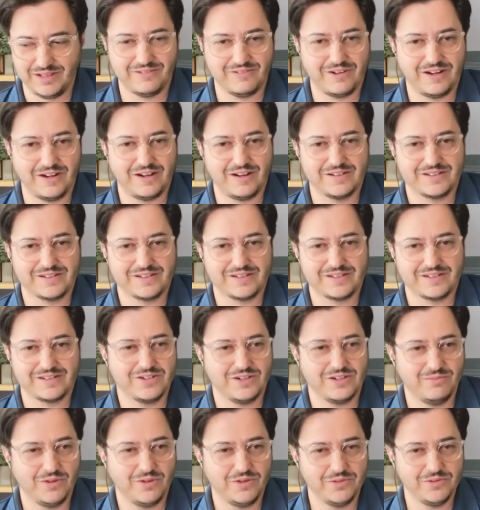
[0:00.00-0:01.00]

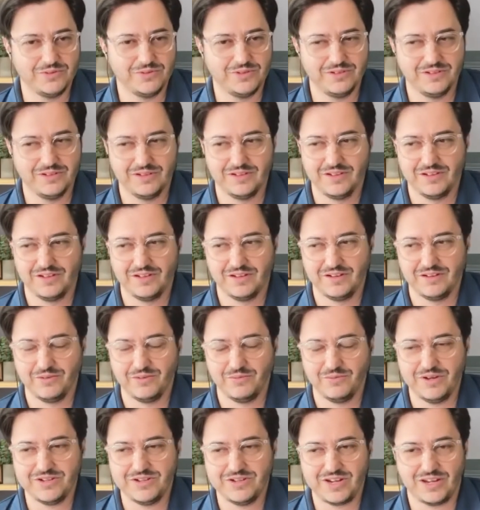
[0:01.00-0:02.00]
relaxation mode,
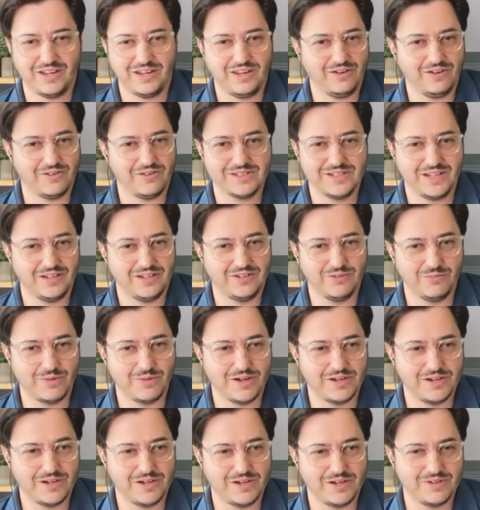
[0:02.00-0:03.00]
which I cannot stay too
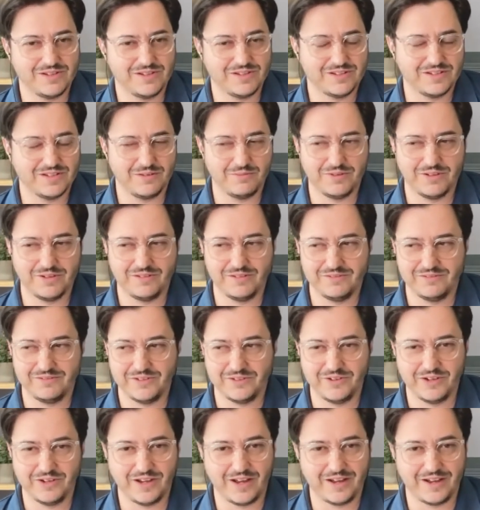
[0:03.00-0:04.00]
much because I'm a
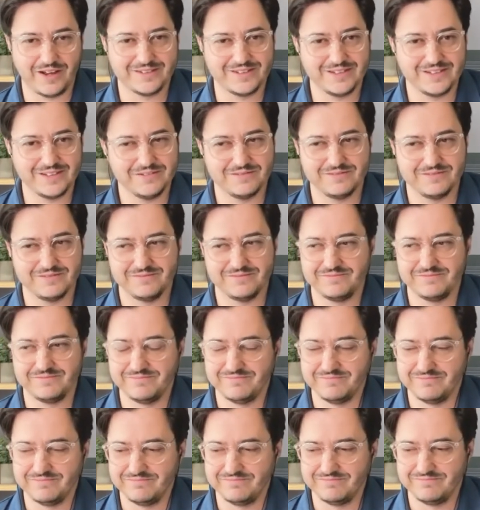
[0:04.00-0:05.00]
very active
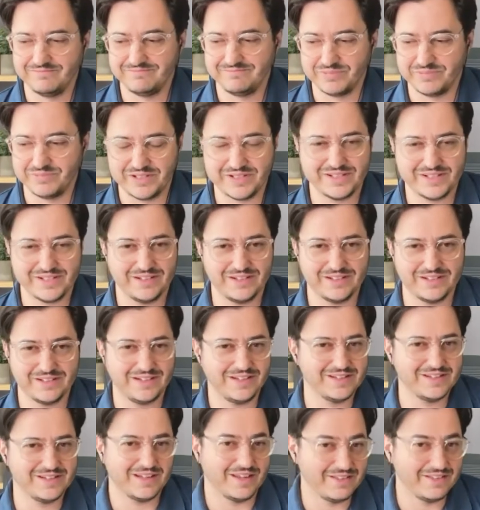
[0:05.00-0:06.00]
person. At
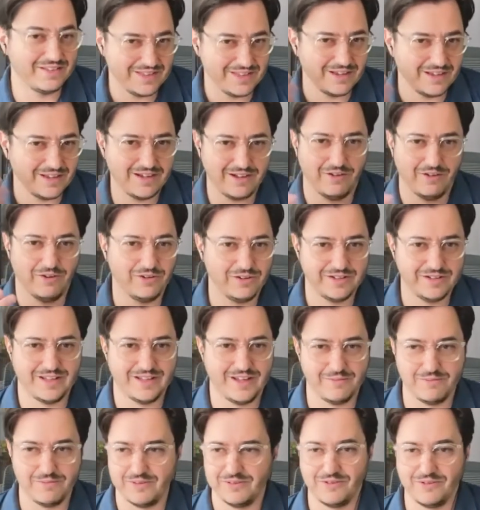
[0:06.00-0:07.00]
least I think all the
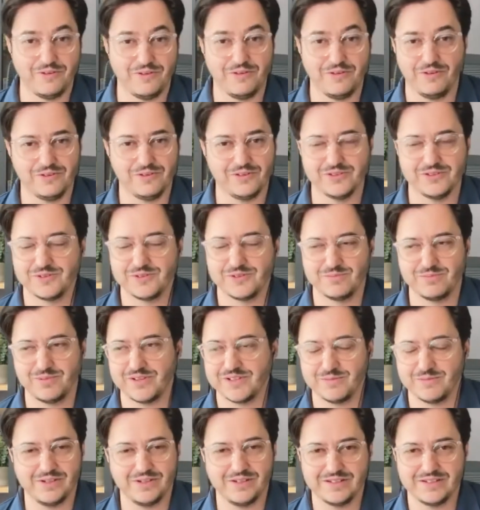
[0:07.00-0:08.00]
time all, all those
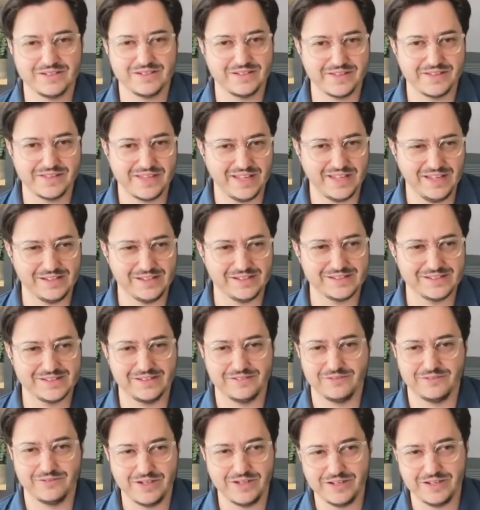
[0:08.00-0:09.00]
possibilities of things
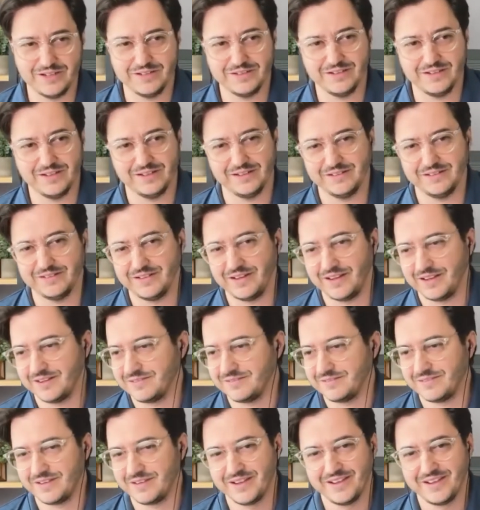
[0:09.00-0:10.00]
and read and and